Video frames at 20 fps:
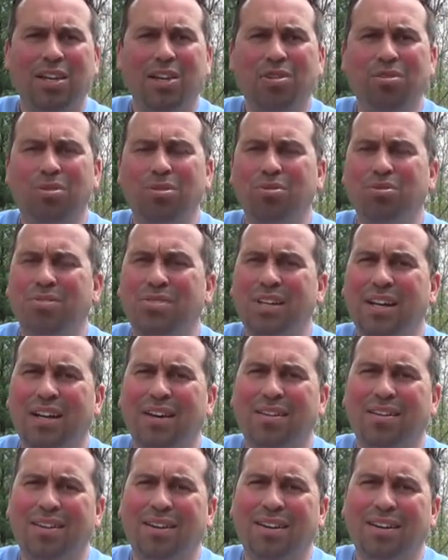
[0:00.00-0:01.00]
You lose
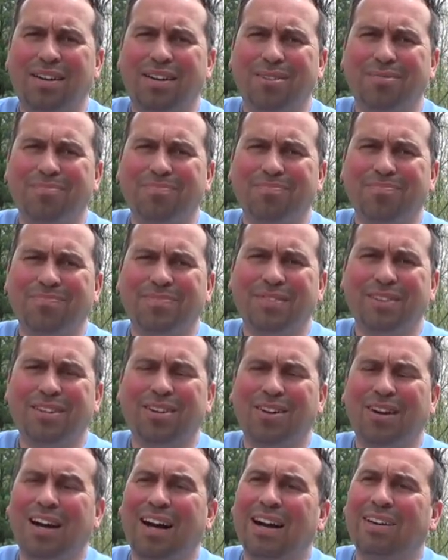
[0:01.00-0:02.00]
their
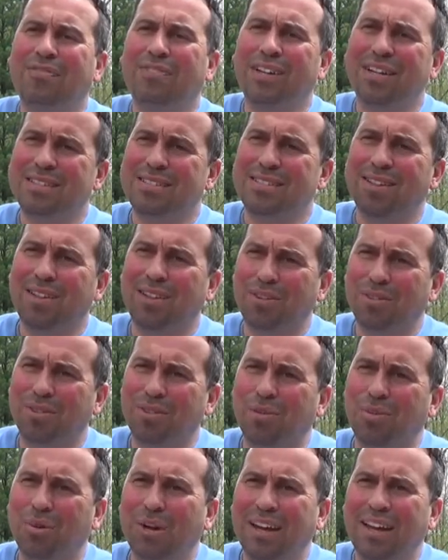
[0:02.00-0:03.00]
confidence along
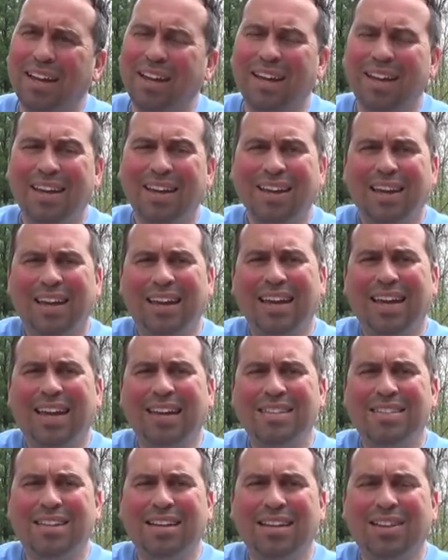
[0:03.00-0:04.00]
the way, and
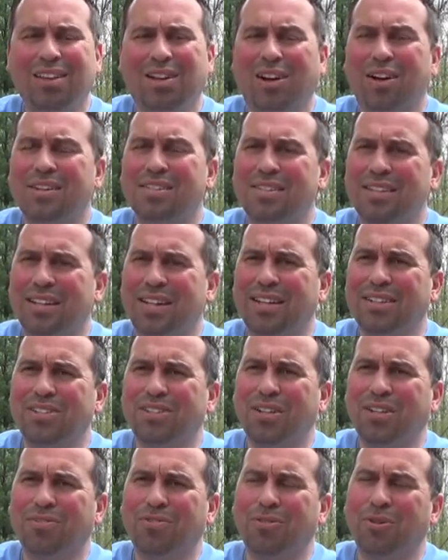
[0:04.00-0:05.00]
kids get lost in that
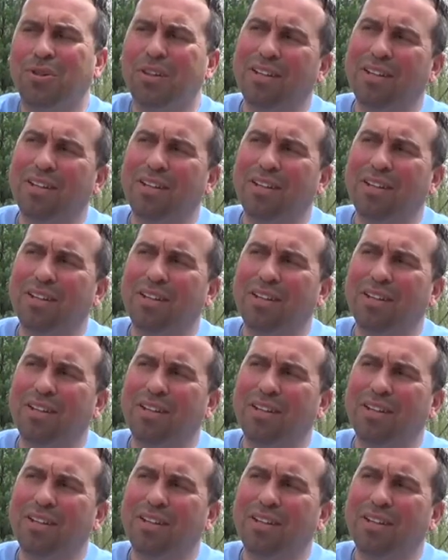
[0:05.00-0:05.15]
shuffle.